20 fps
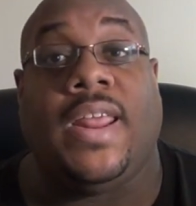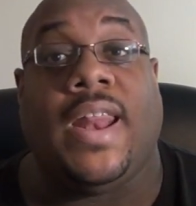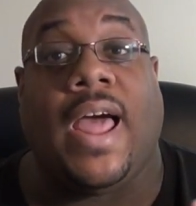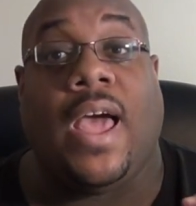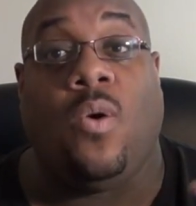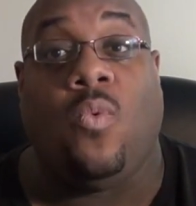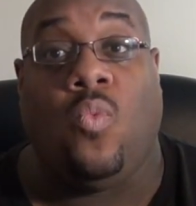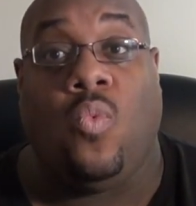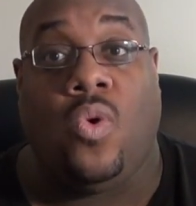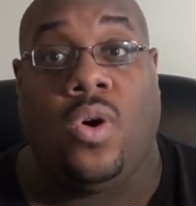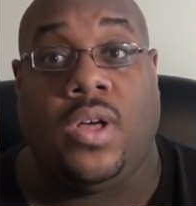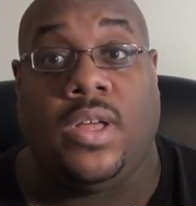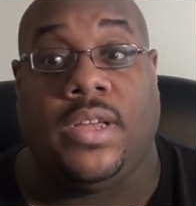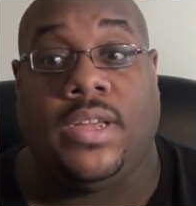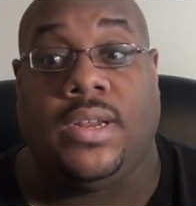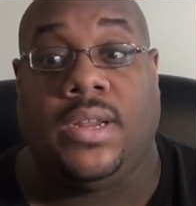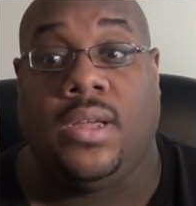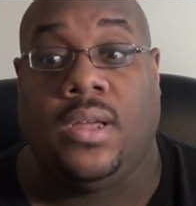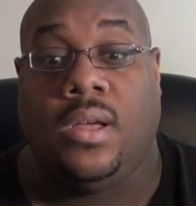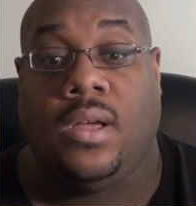and I
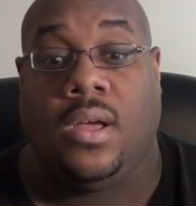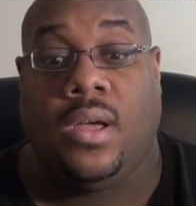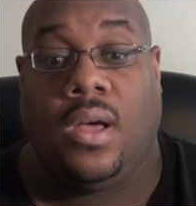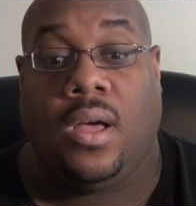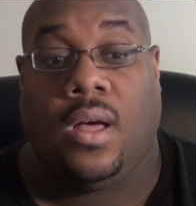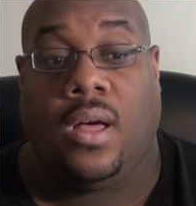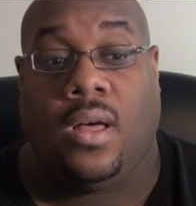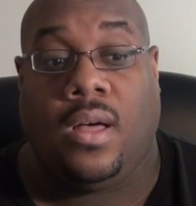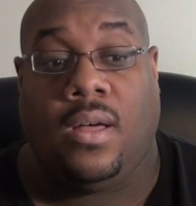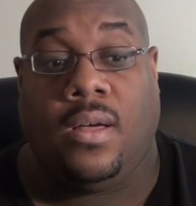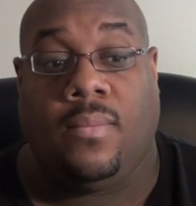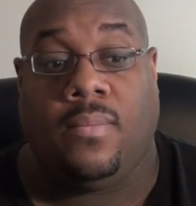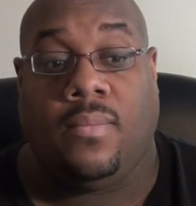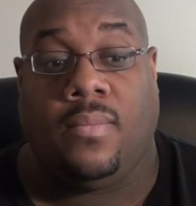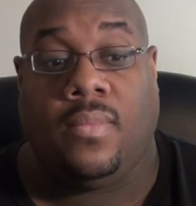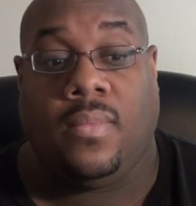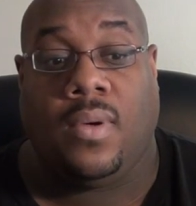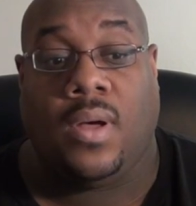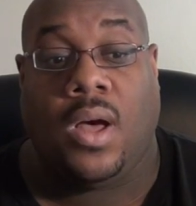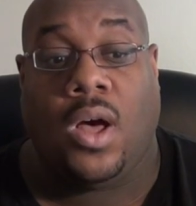won um,
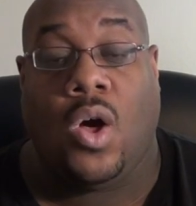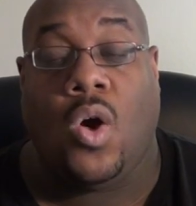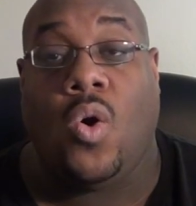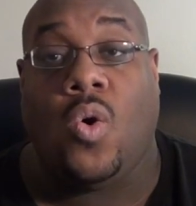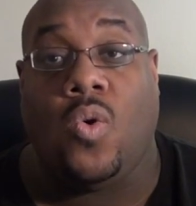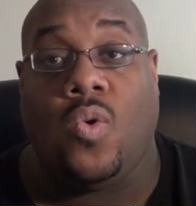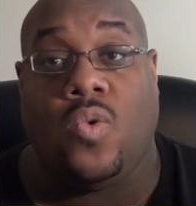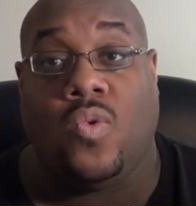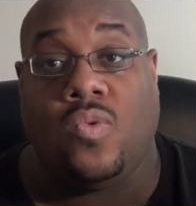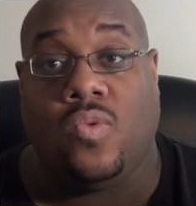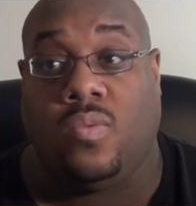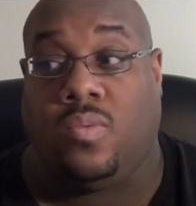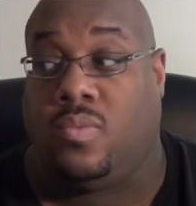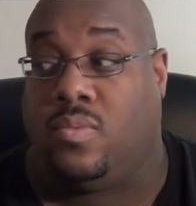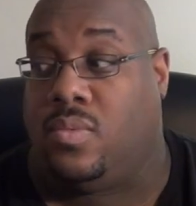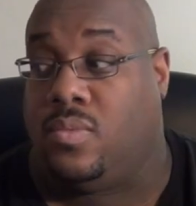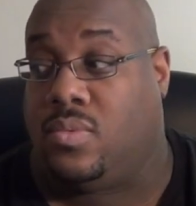a whole,